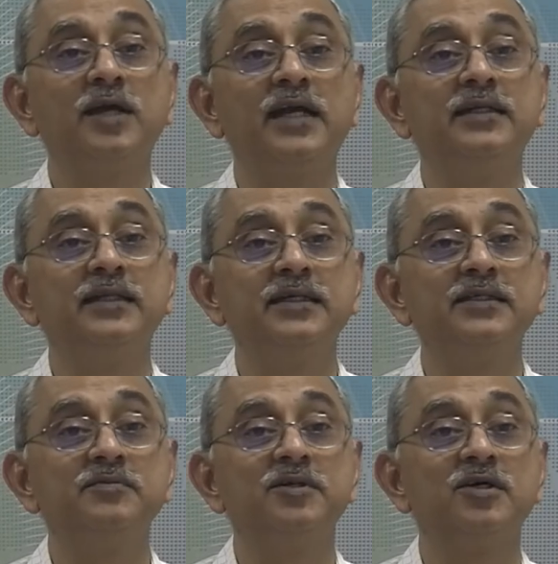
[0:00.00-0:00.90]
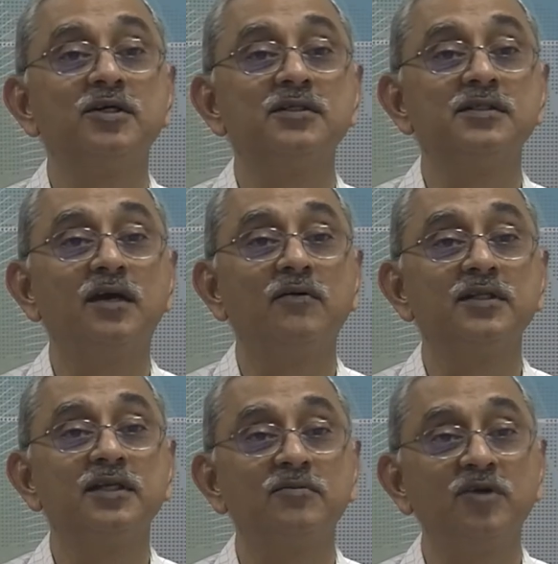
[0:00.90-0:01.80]
at these because our
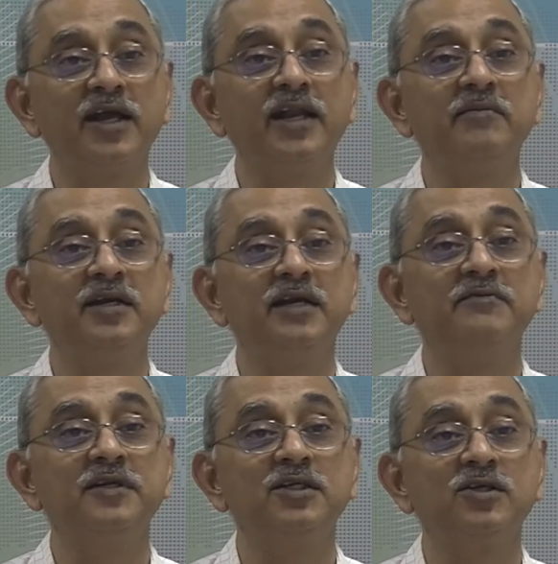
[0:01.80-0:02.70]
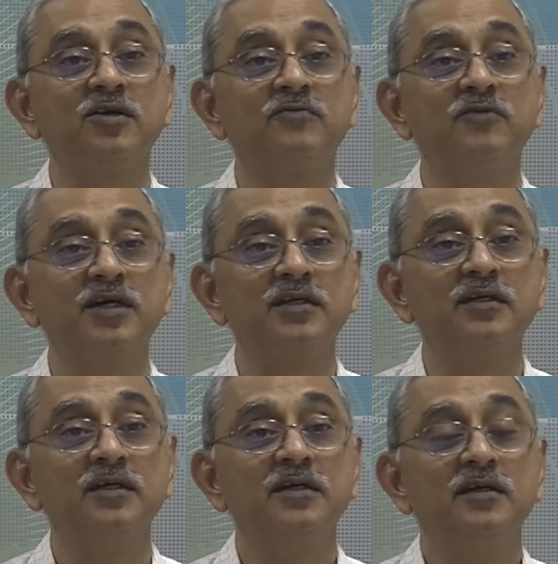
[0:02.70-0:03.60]
thermodynamic definition of work
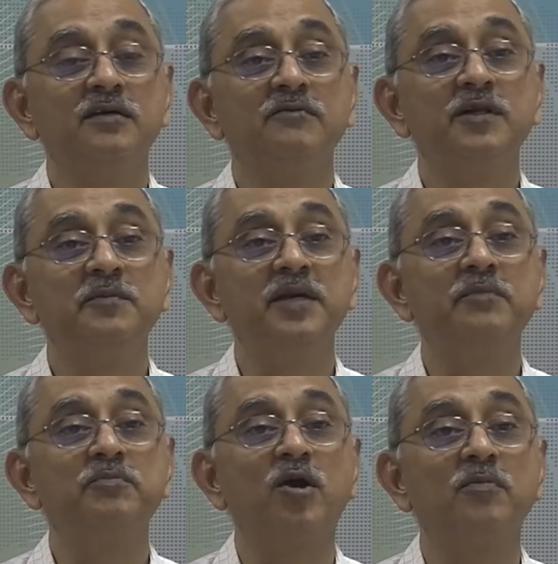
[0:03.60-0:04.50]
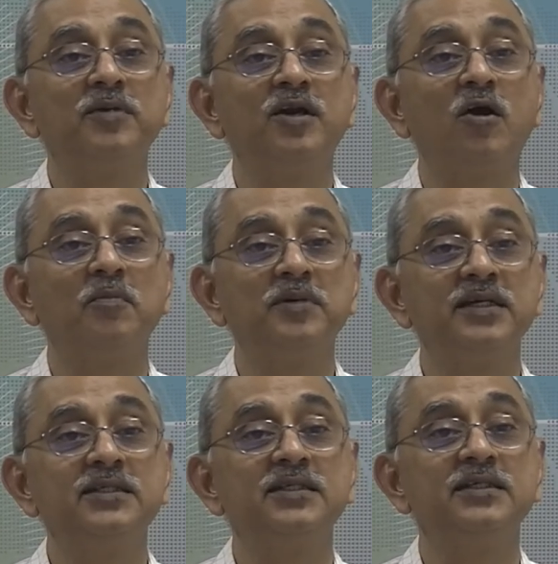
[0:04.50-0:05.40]
will be a proper
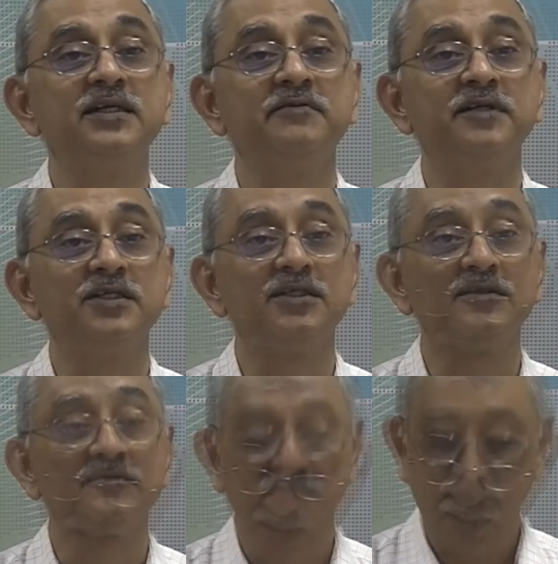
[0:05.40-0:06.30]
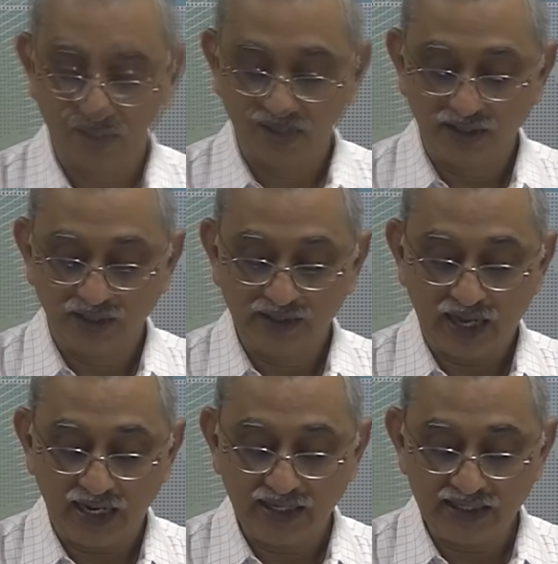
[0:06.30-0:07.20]
operational definition. The
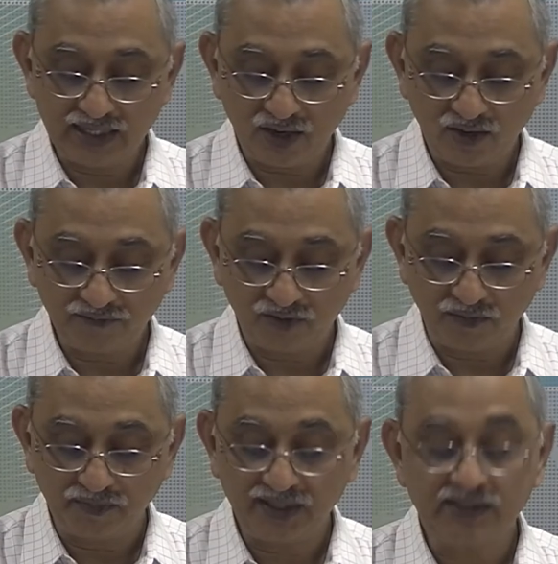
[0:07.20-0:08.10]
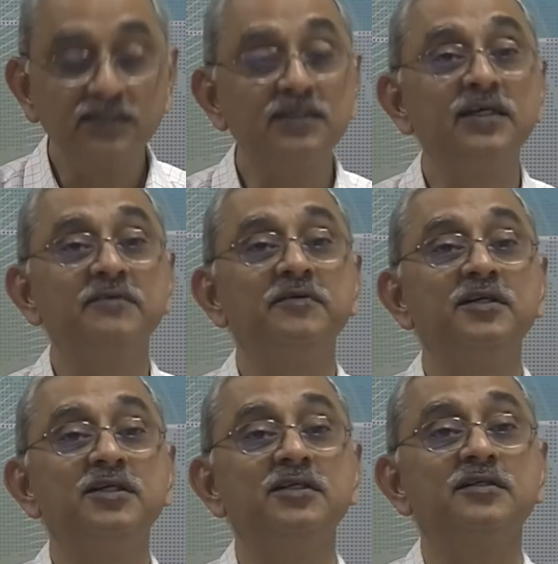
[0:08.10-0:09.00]
idea of operational
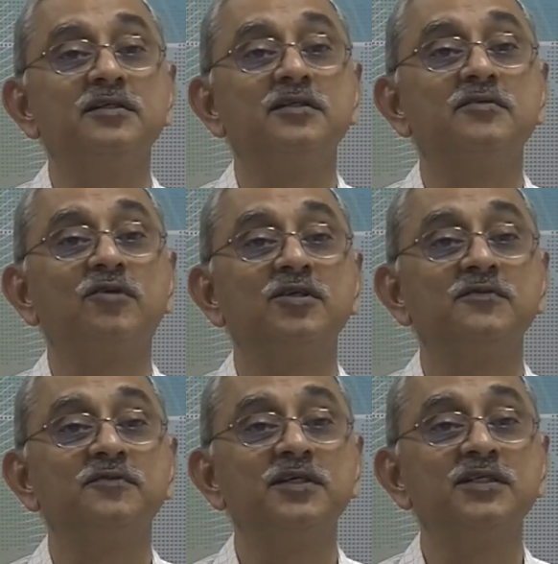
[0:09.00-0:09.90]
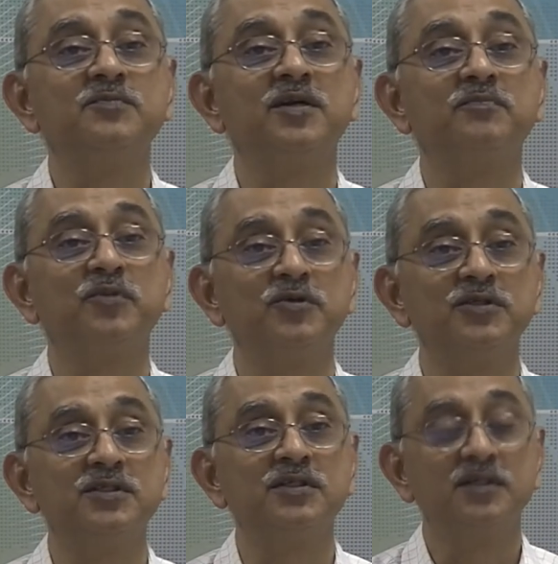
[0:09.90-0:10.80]
definitions was first
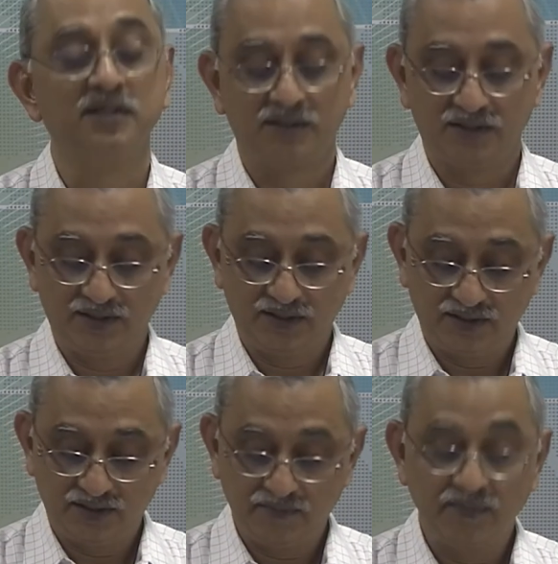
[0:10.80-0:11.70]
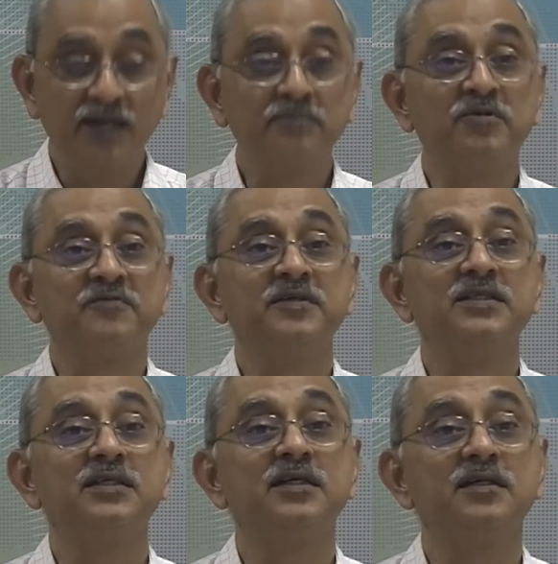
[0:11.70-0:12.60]
proposed by
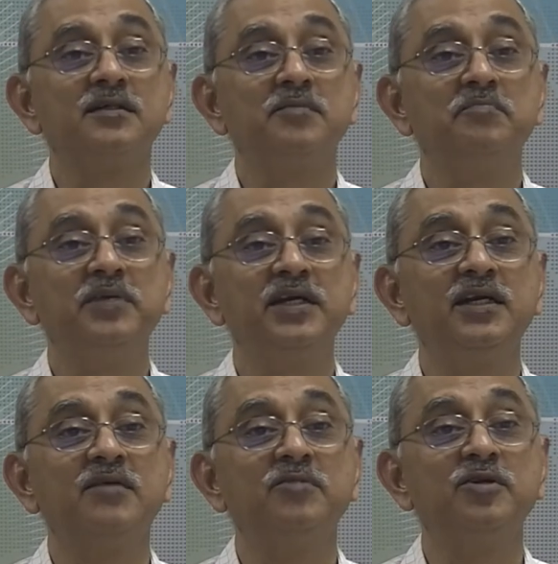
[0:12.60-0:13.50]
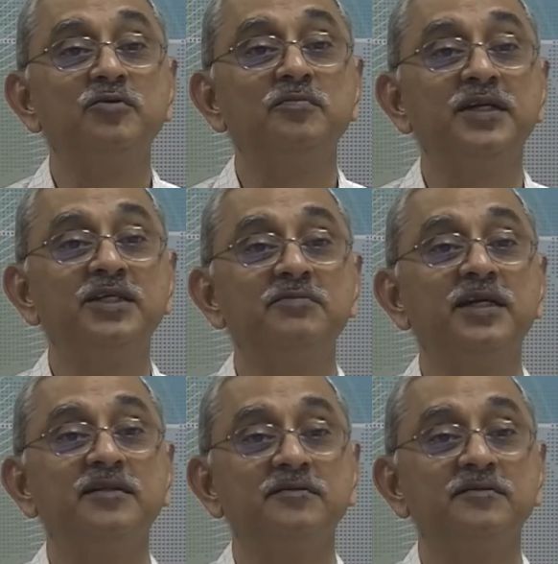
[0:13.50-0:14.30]
Professor P. W. Bridgman,